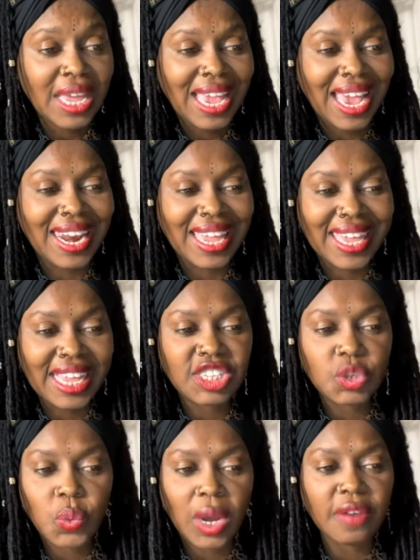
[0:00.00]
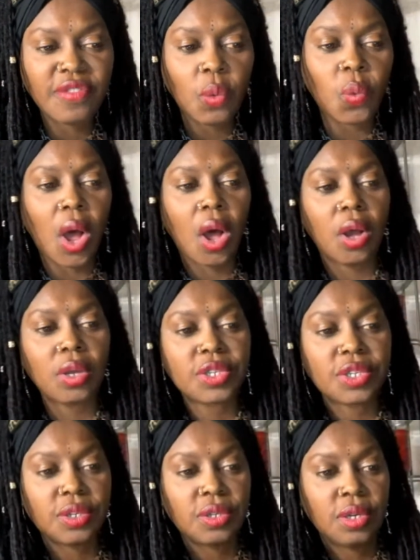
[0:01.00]
And against one of the
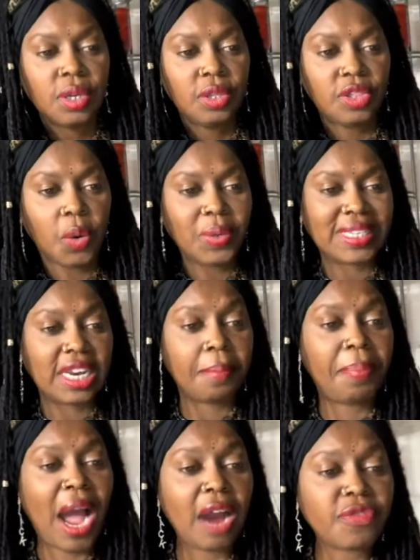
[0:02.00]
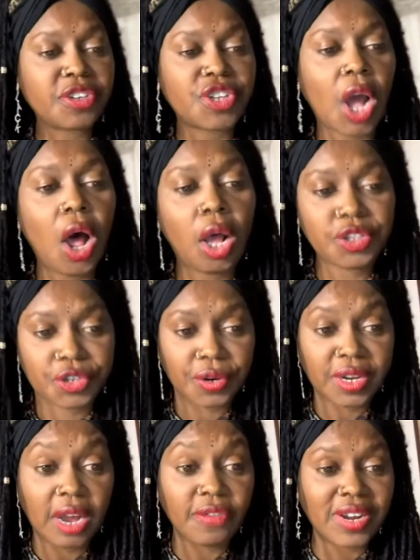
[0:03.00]
walls, there was an impoverished altar
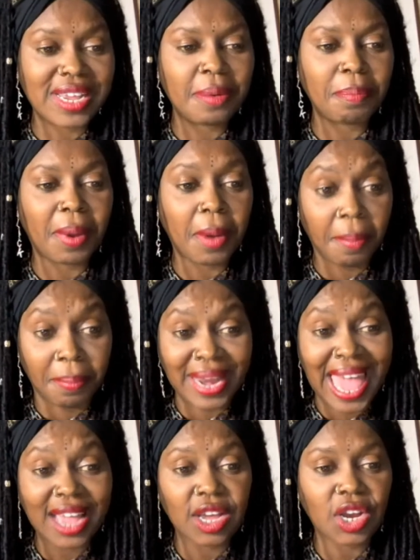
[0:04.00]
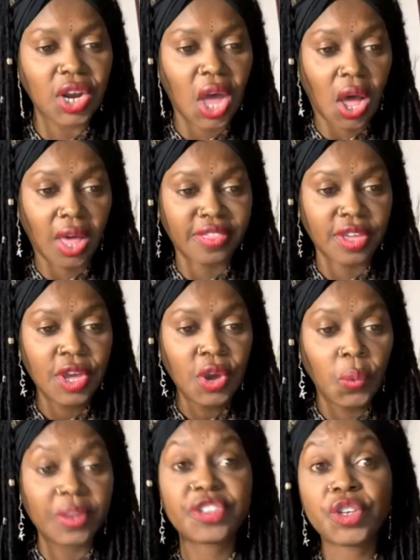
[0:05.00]
covered in a black cloth
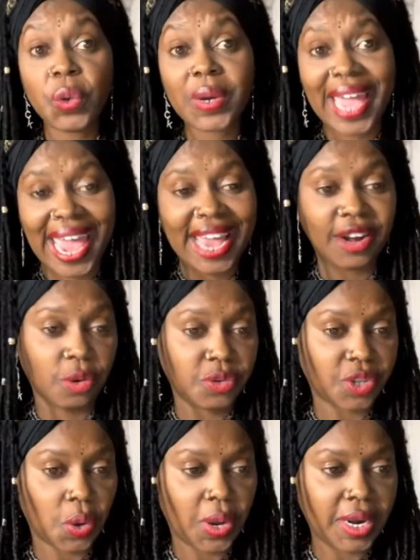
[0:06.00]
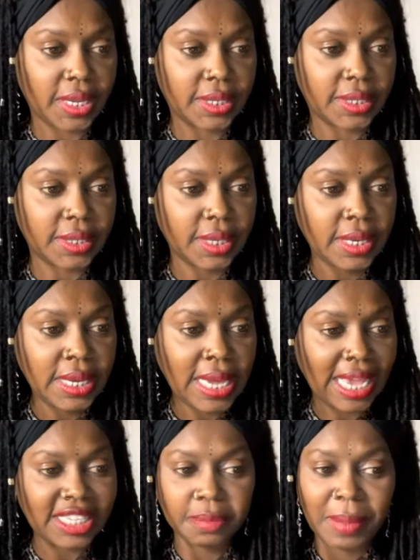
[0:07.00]
with 2 candles on it.
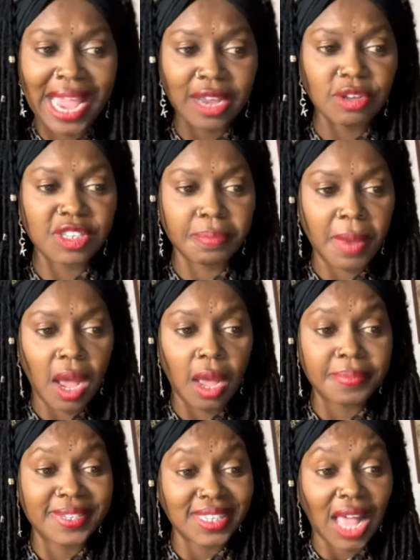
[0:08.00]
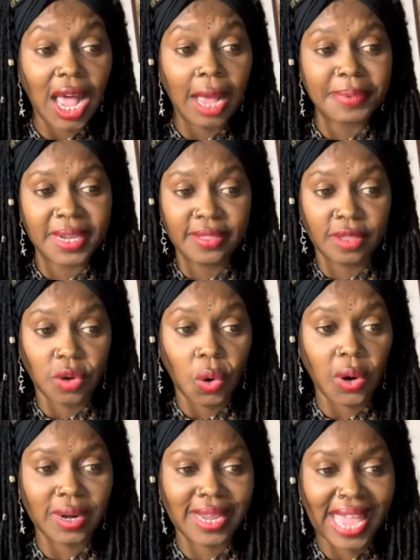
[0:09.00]
As Michael's mom sobbed in the
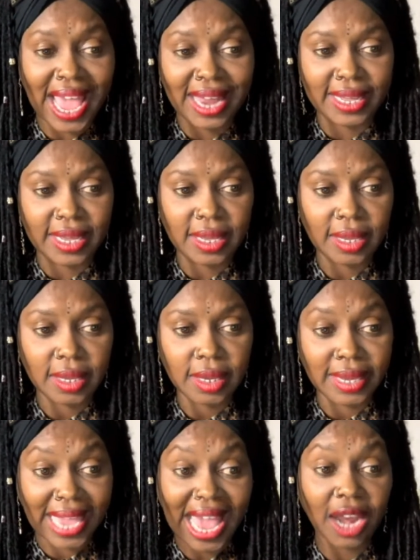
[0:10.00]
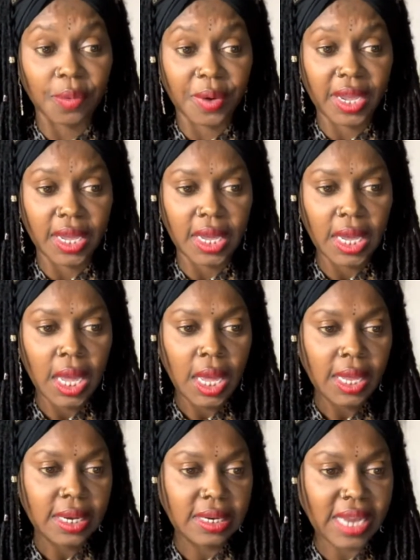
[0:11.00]
court gallery,
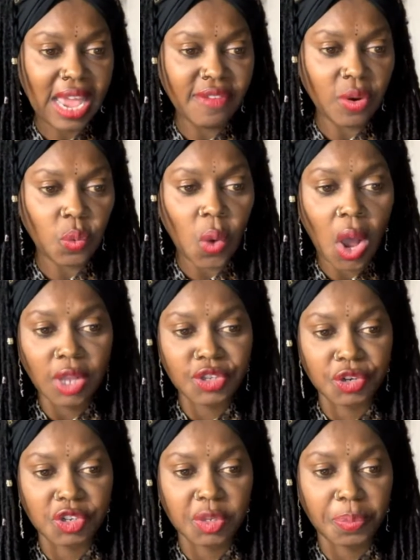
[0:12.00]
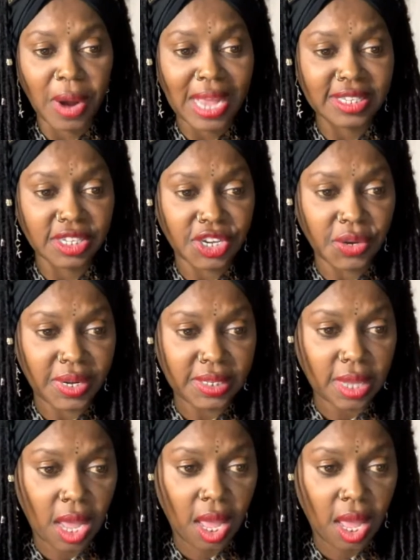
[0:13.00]
David Walters, prosecuting